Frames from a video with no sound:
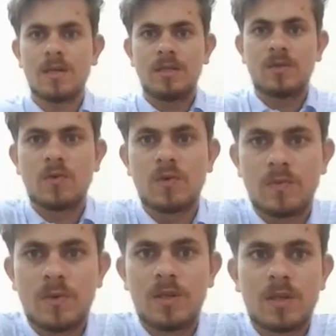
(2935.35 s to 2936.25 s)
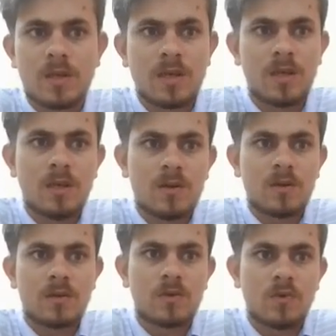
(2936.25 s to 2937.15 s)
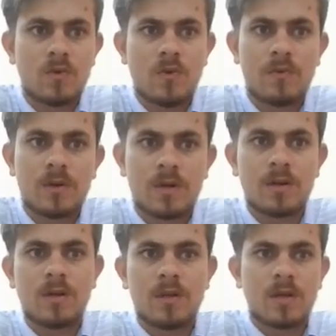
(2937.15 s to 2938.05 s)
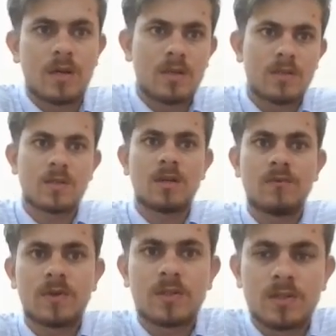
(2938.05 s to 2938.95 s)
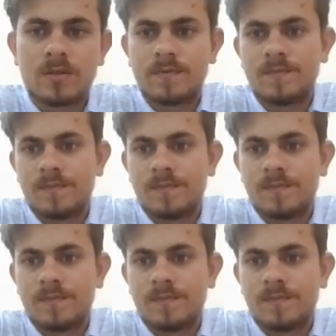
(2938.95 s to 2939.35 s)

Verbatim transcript: it could be the key to overturning Kenny's conviction